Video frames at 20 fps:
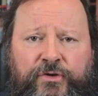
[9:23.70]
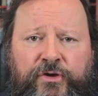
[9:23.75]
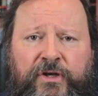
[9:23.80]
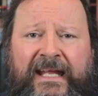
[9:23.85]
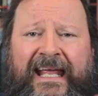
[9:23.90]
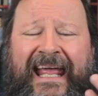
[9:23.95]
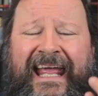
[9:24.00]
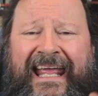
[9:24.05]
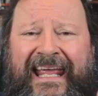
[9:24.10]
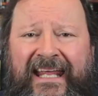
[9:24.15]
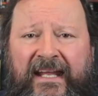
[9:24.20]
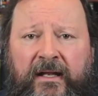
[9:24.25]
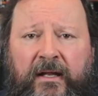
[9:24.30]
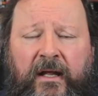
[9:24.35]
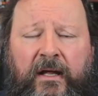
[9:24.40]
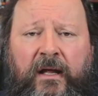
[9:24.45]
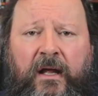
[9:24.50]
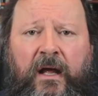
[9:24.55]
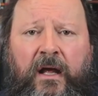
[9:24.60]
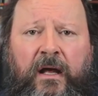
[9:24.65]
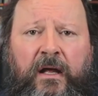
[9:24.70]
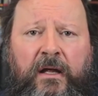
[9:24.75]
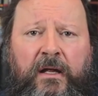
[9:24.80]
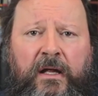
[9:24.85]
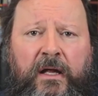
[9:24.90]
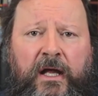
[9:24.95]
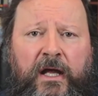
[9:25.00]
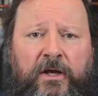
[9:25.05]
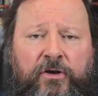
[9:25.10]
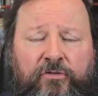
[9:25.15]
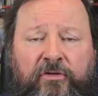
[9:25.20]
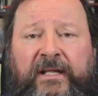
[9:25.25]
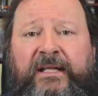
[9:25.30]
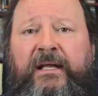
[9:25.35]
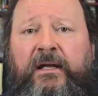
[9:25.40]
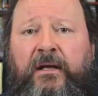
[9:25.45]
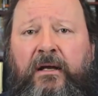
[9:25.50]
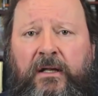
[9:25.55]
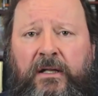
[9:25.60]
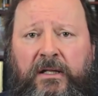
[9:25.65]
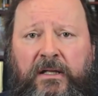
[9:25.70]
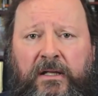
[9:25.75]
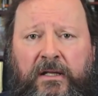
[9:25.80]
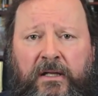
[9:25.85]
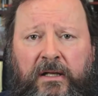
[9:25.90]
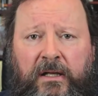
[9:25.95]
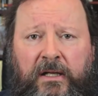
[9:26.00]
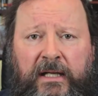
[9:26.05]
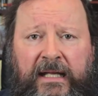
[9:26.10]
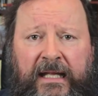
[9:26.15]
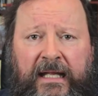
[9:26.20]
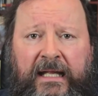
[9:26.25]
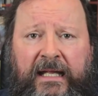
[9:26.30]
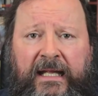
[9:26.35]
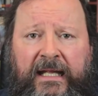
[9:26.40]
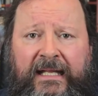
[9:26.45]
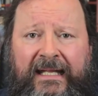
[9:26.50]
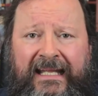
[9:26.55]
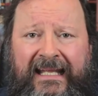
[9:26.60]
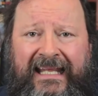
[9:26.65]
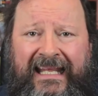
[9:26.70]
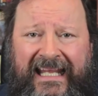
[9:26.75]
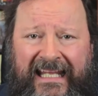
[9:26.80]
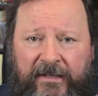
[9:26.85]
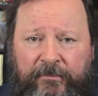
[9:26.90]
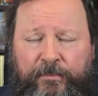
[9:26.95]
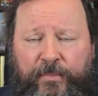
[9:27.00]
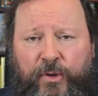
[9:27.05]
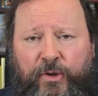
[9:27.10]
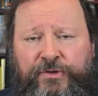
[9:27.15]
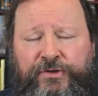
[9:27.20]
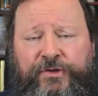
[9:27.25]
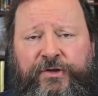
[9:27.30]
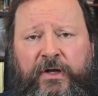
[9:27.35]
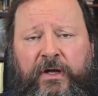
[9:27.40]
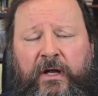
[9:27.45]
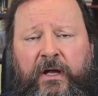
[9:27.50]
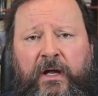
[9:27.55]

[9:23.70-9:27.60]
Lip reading: gain critical input,